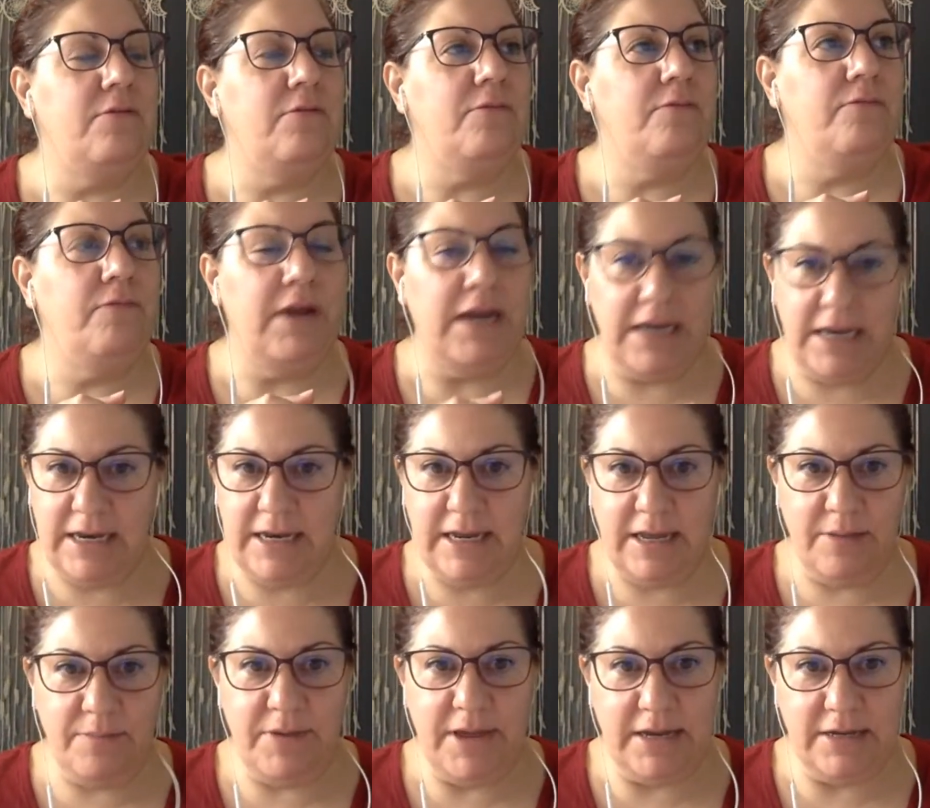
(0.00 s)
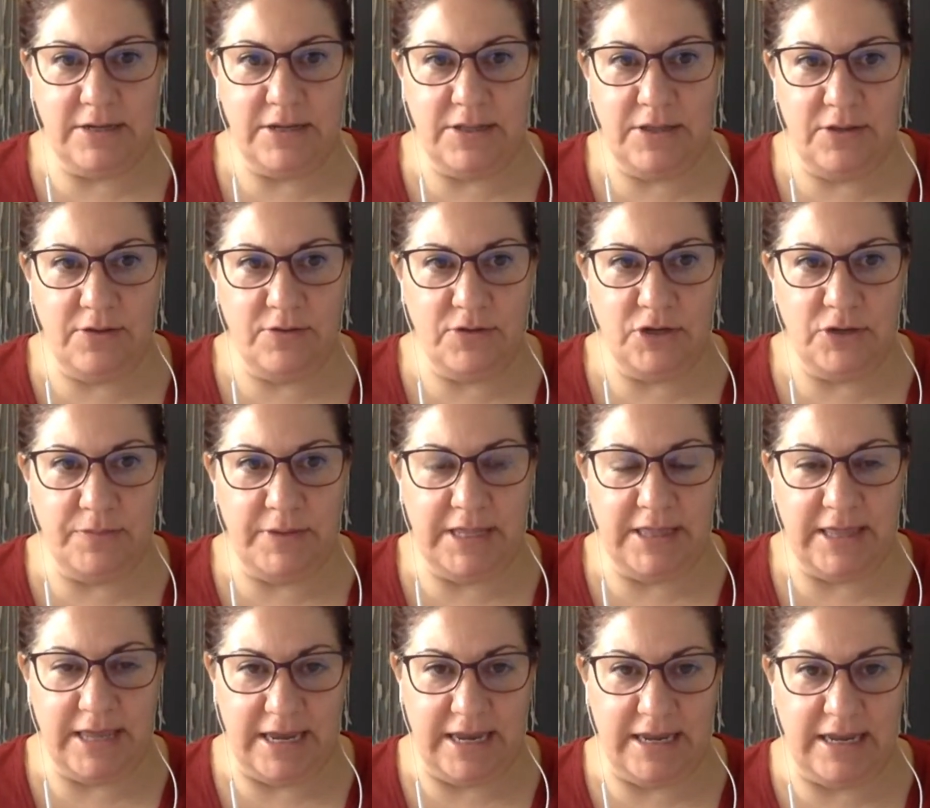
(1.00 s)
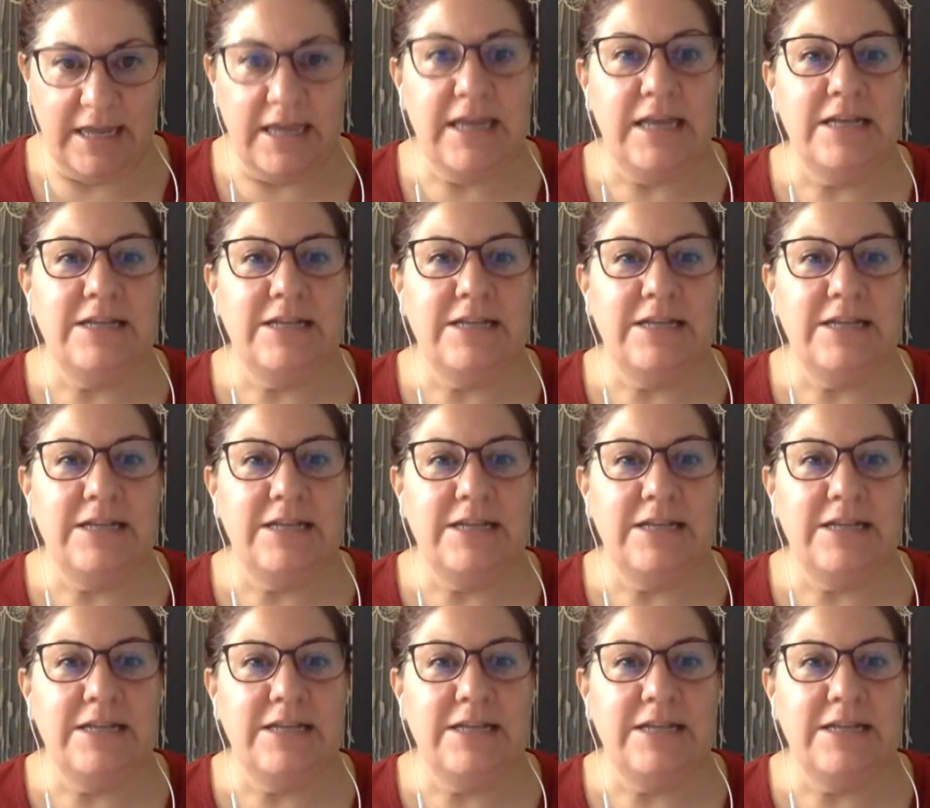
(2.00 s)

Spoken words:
ready to get back to the YouTubey thing.